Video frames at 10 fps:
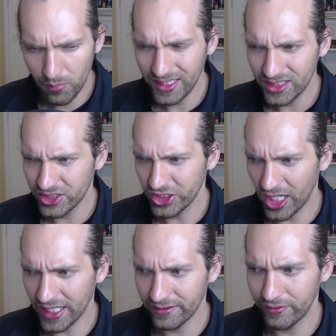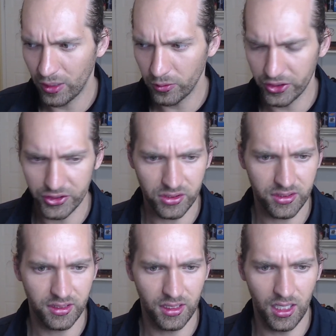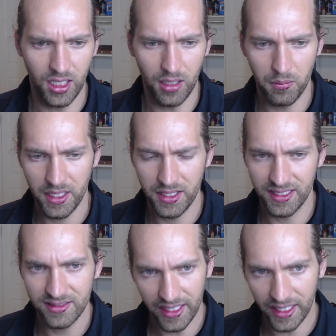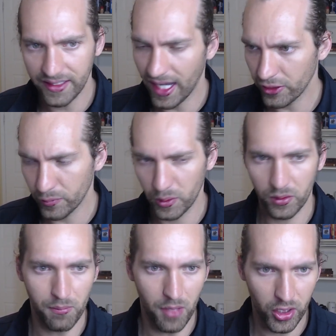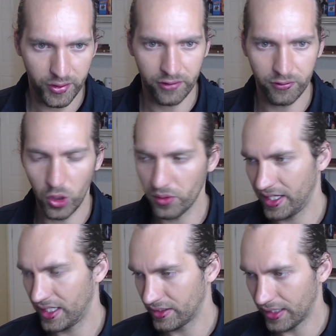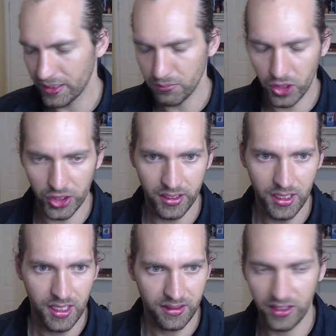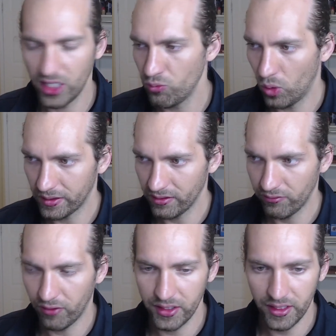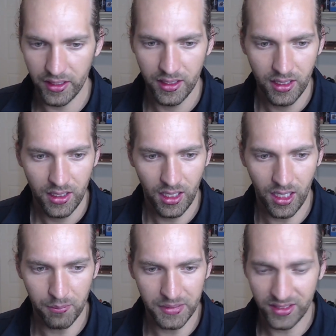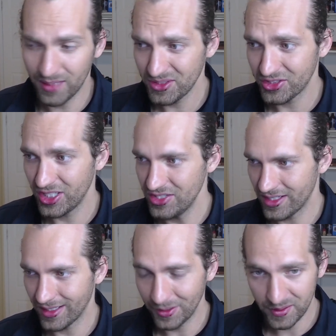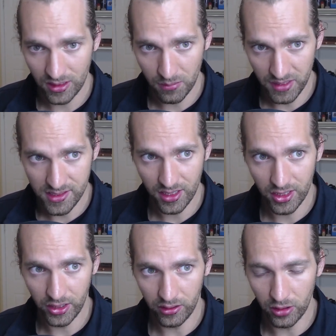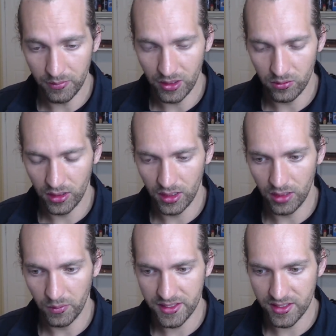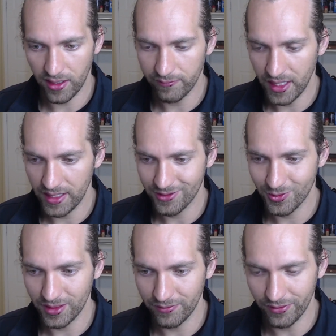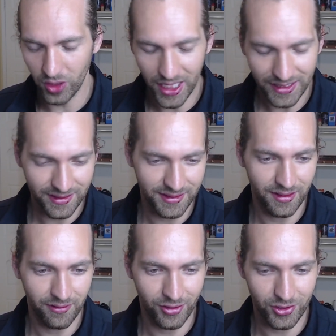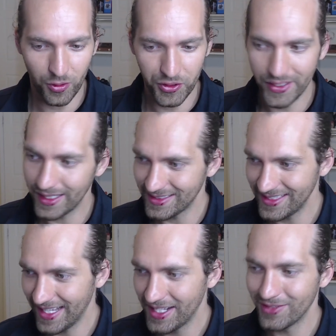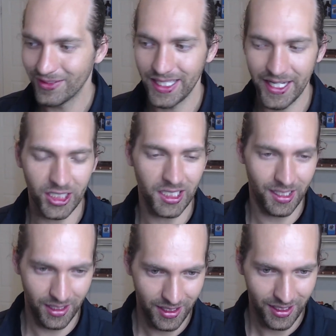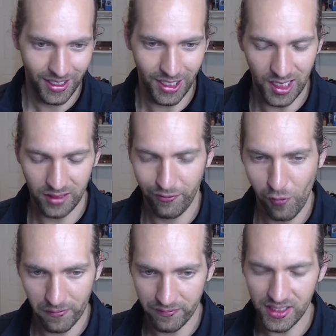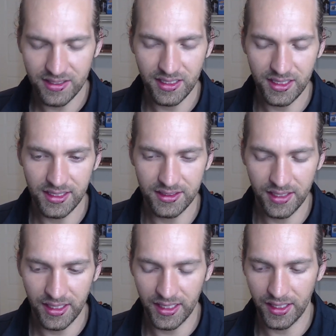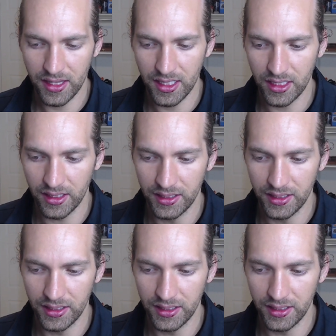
shock founders in this second category, the moderate growth and high burn, that they won't get funded. But times are changing, and there was an amazing article about with SoftBank's sort of losses in the first quarter, that it's the end of an era for VCs. And I think